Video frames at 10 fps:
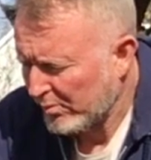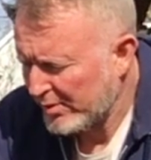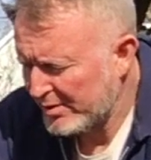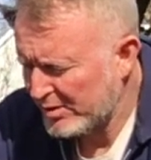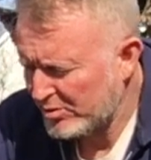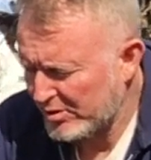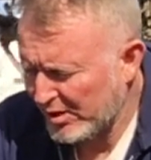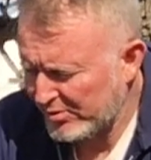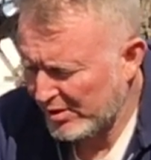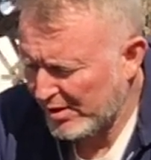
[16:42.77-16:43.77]
When a teacher
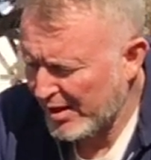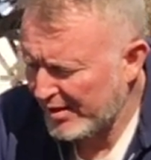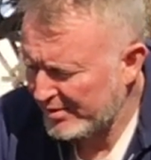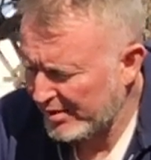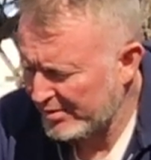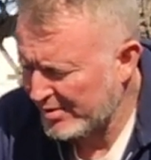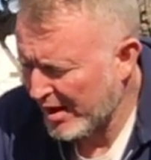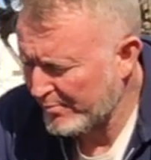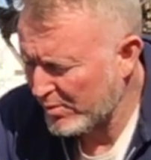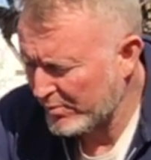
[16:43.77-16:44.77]
tells the class, let's
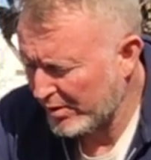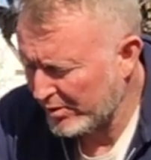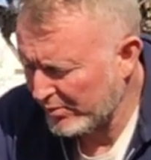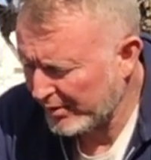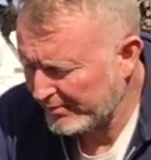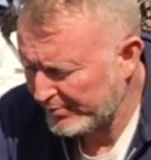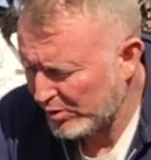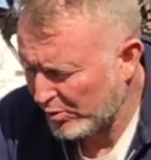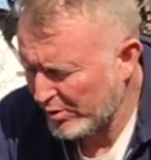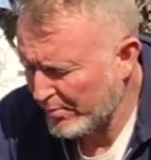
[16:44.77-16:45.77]
stop what we are doing,
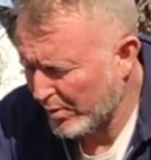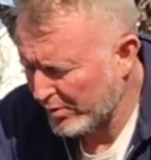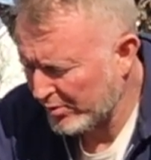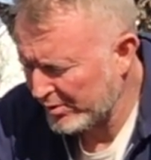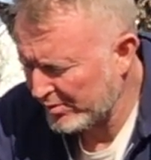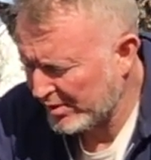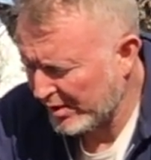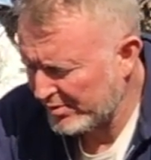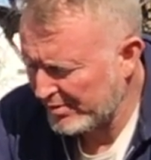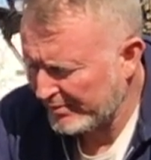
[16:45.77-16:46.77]
turn to your partner and
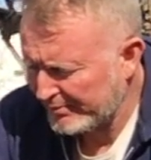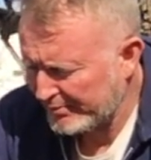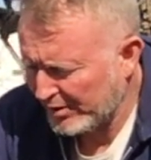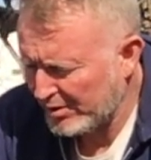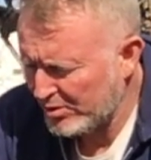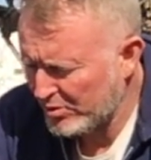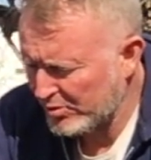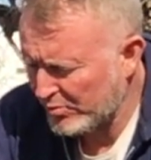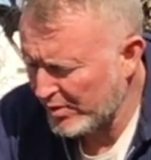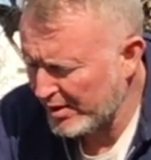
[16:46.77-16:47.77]
discuss, the teacher
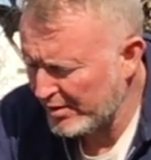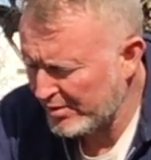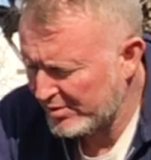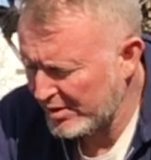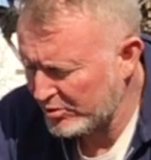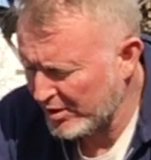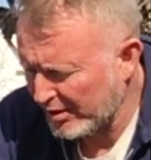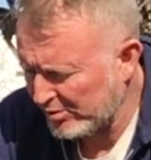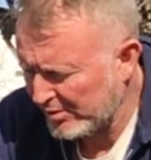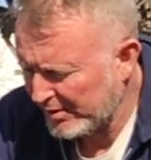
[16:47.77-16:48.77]
has created a state
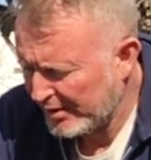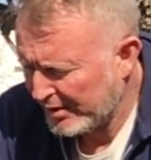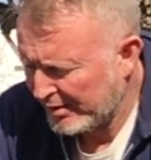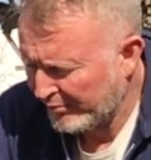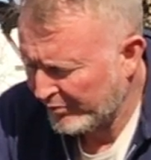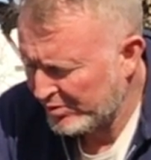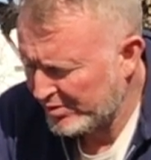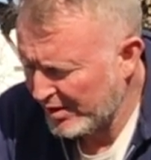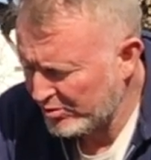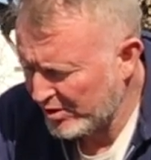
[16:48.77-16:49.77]
change. This
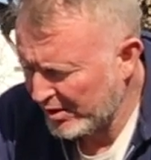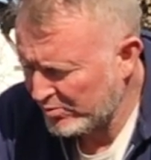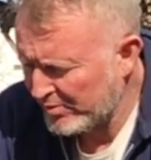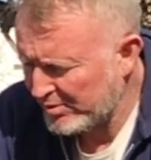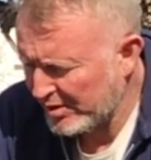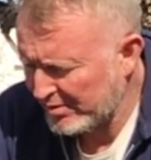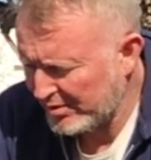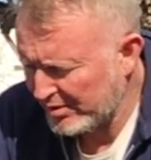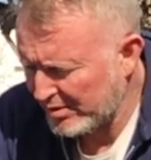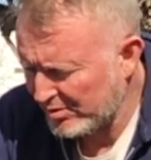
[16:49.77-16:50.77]
state change
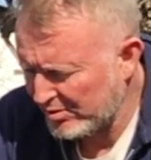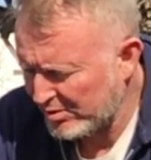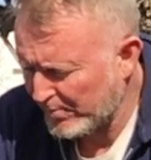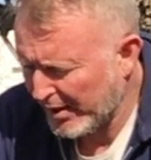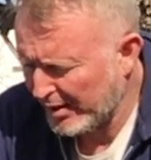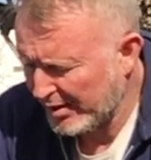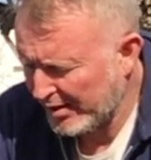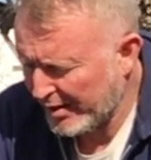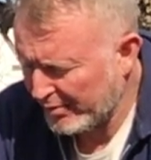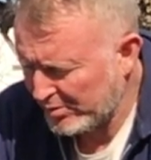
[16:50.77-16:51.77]
resets the attention span,
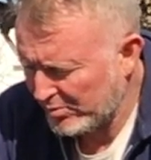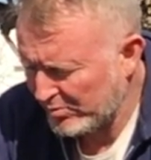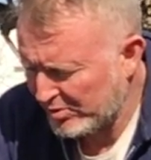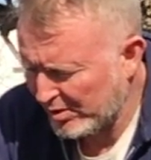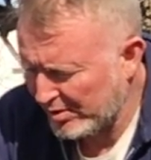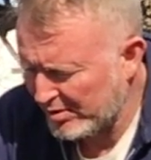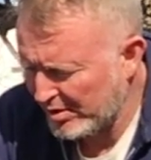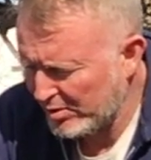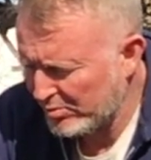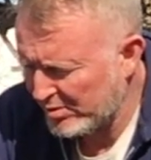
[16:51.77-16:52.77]
allowing students to
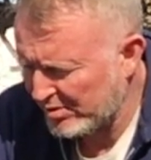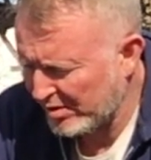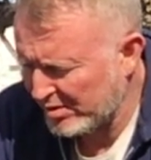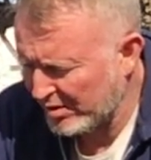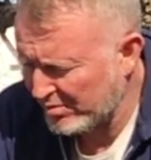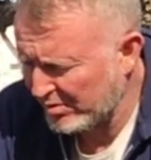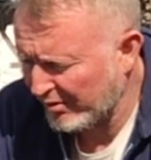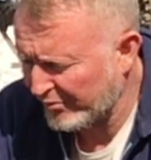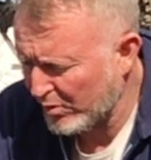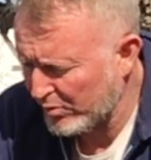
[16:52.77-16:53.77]
continue to
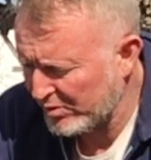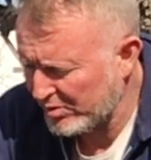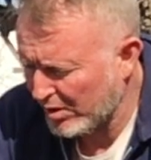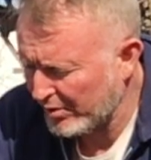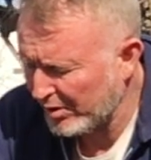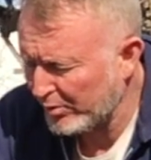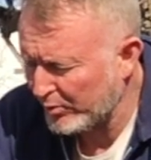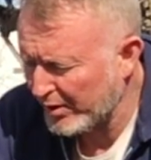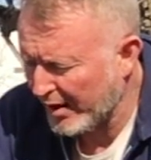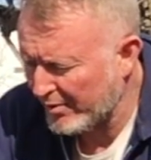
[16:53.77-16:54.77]
successfully focus on the
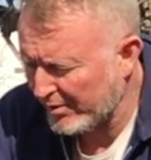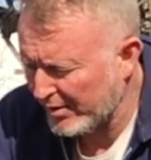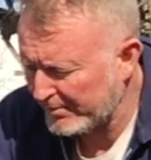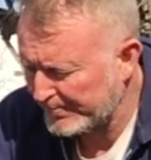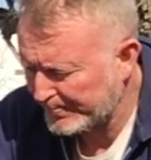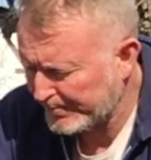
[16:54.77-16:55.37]
learning outcome.